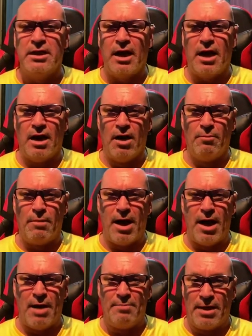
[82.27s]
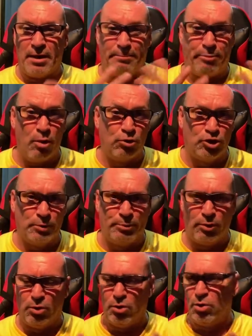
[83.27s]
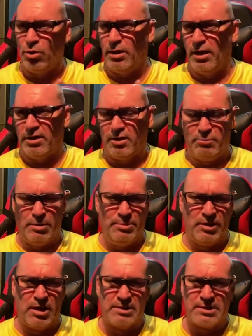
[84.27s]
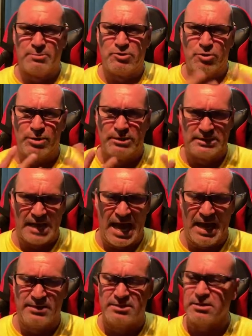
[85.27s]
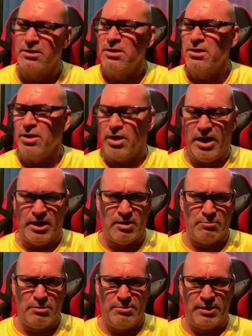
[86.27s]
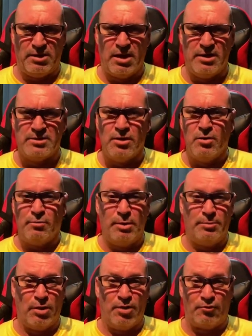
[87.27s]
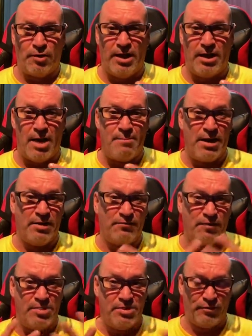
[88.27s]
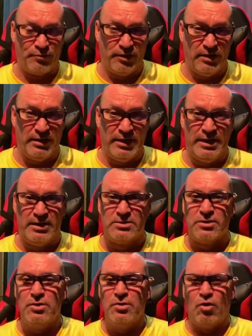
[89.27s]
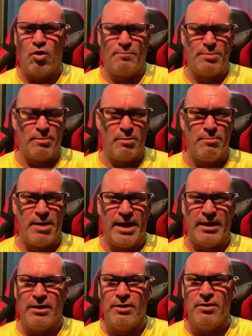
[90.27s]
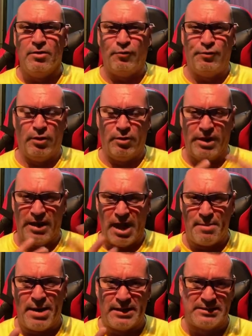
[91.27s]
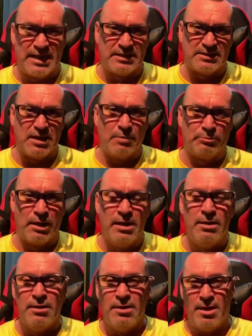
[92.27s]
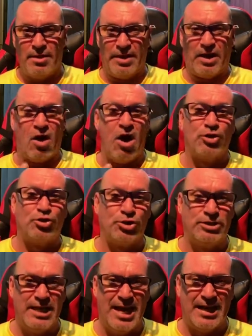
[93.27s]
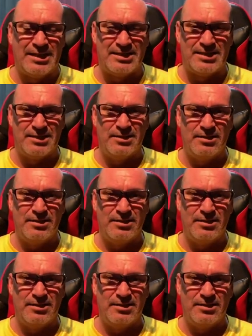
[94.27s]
I'm not approachable. It could be because I'm too intense. It could be because people are afraid I might offend their feelings, or people might feel that I might say something that contradicts